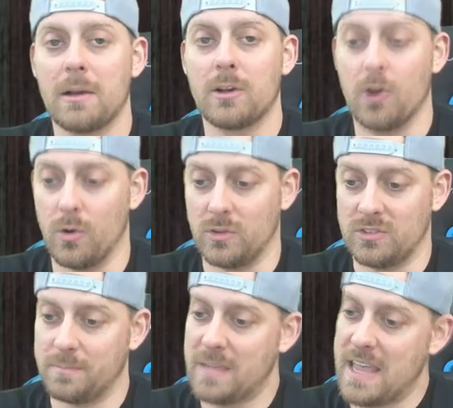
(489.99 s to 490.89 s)
gold,
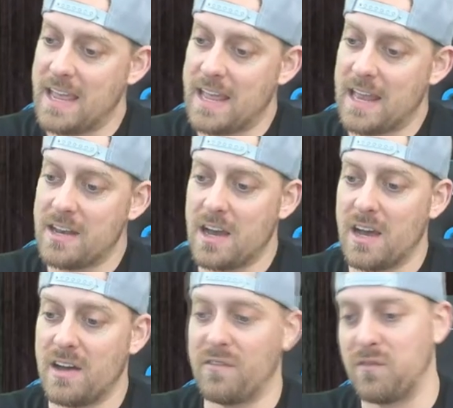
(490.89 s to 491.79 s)
and
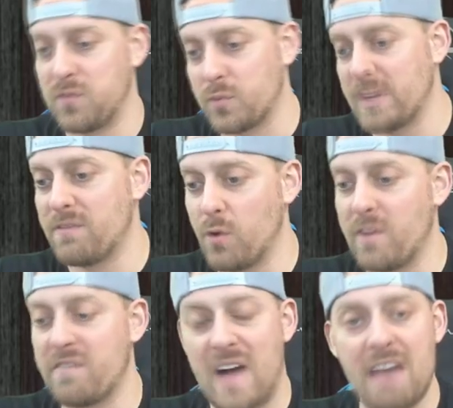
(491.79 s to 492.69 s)
uh, three,
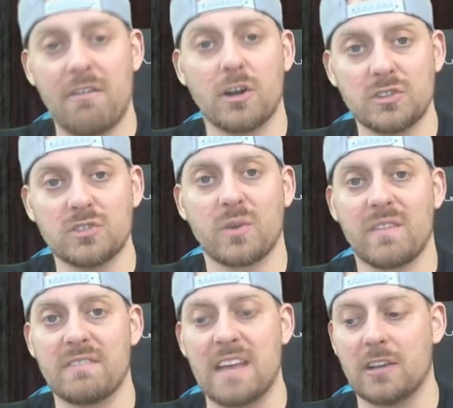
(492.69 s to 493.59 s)
four, five hundred
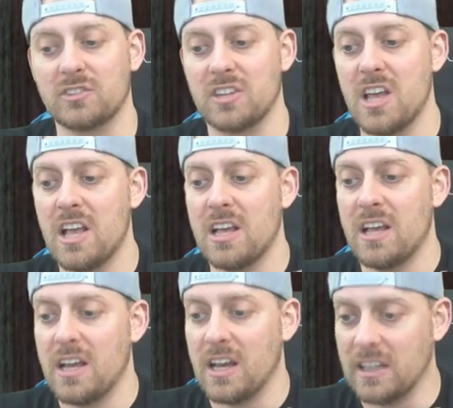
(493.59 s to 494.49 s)
twenty-five thousand
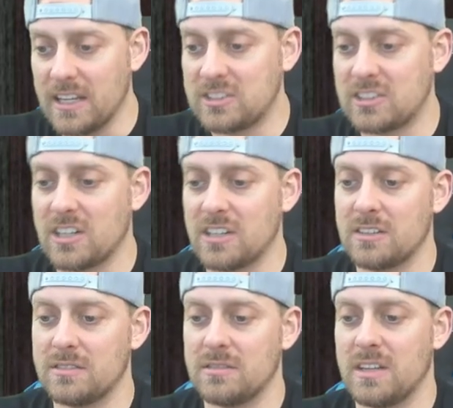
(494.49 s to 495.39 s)
elixir,
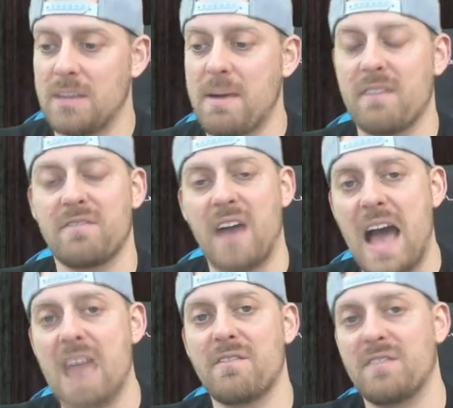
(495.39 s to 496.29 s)
and about
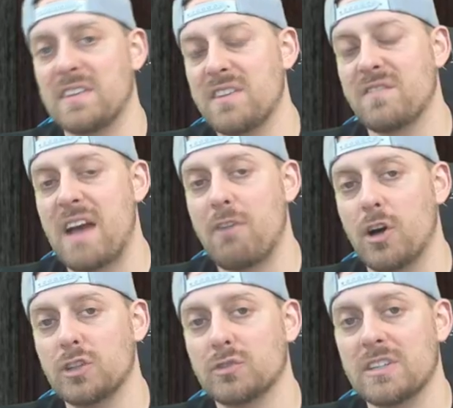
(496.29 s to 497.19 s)
five fifty-five
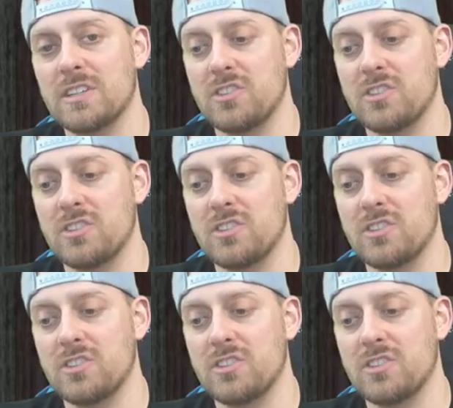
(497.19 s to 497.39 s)
hundred